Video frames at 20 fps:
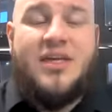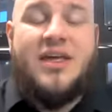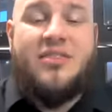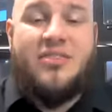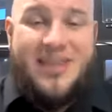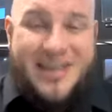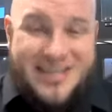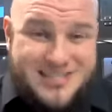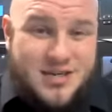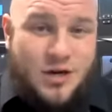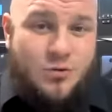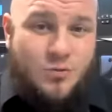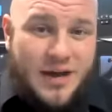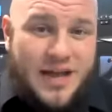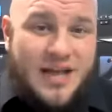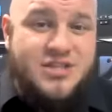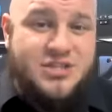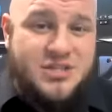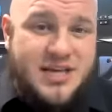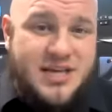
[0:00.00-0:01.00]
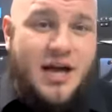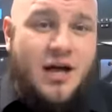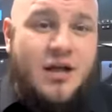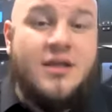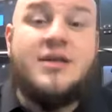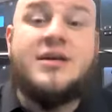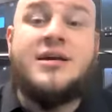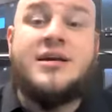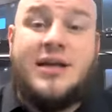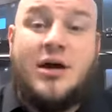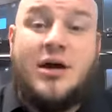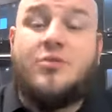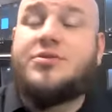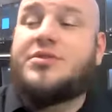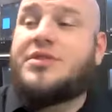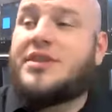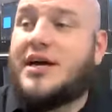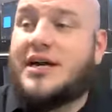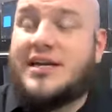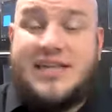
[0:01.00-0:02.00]
And that's our rationale. Now,
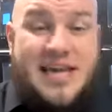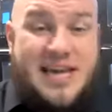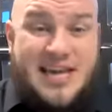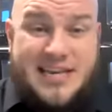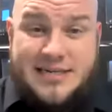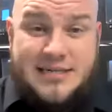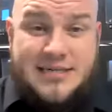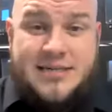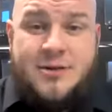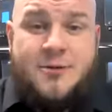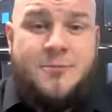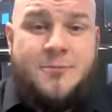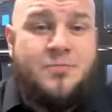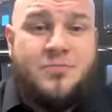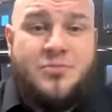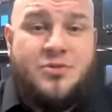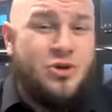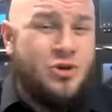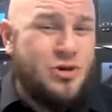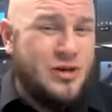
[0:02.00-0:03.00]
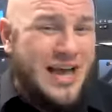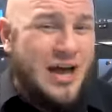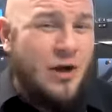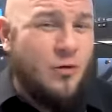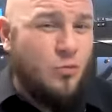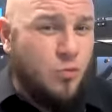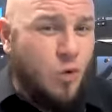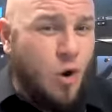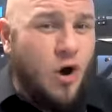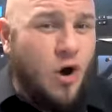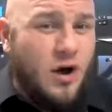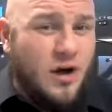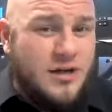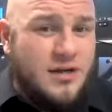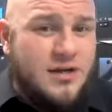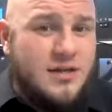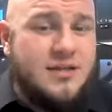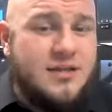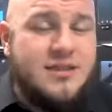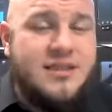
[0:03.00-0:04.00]
again, they're not wrong.
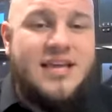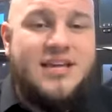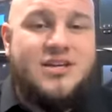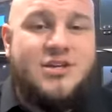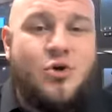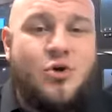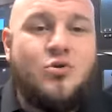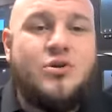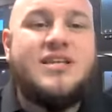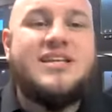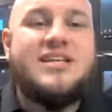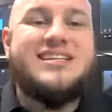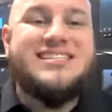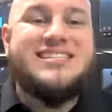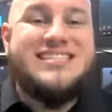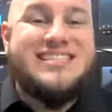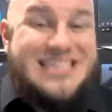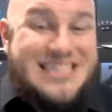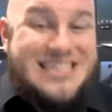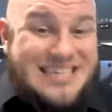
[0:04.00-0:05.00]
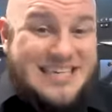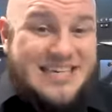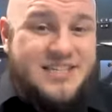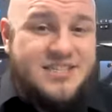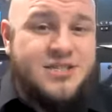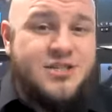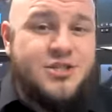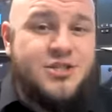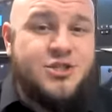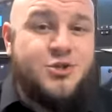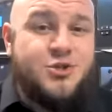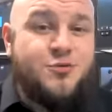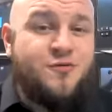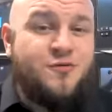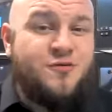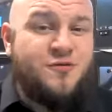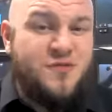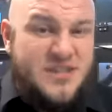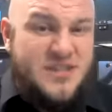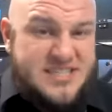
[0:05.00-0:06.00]
They don't need it to
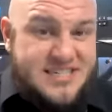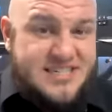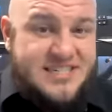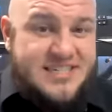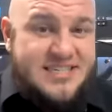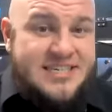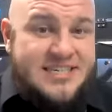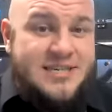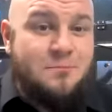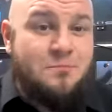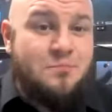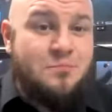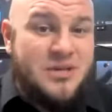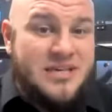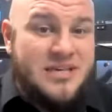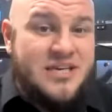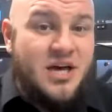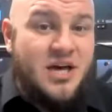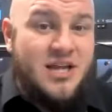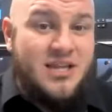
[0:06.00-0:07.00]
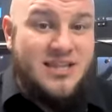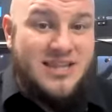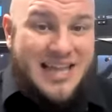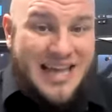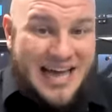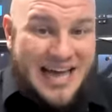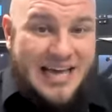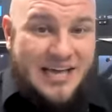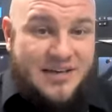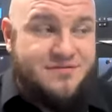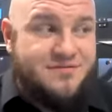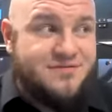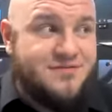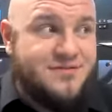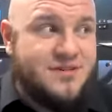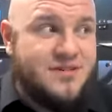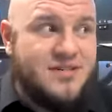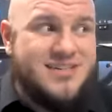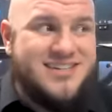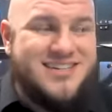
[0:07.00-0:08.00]
physically be alive.
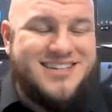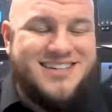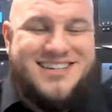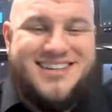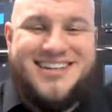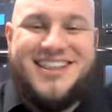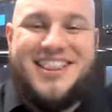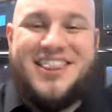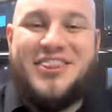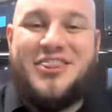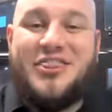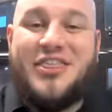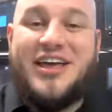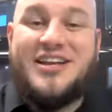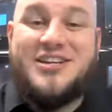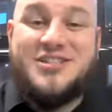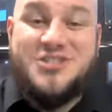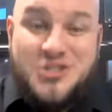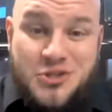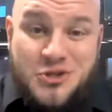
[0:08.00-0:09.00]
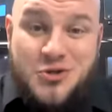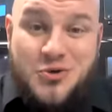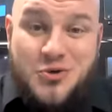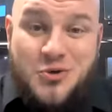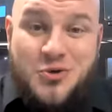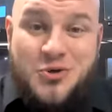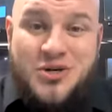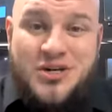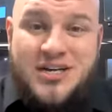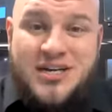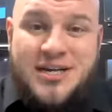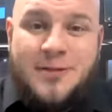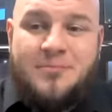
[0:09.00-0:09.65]
They do